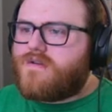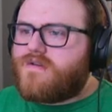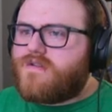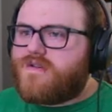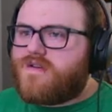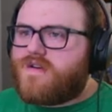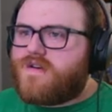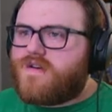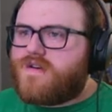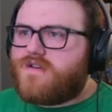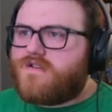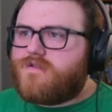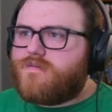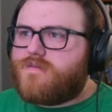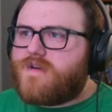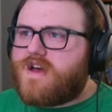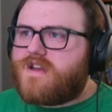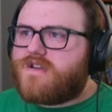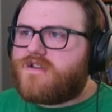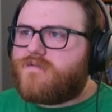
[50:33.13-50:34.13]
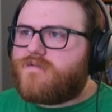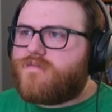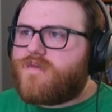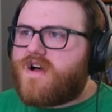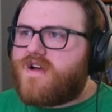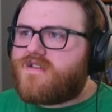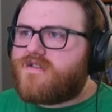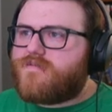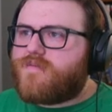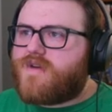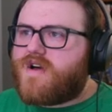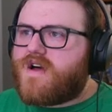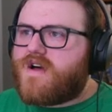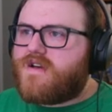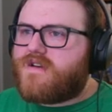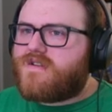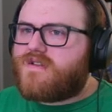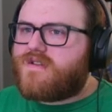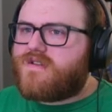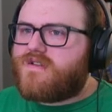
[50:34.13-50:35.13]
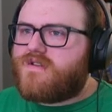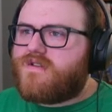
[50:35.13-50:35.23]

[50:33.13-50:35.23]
a pneumatic deposit box.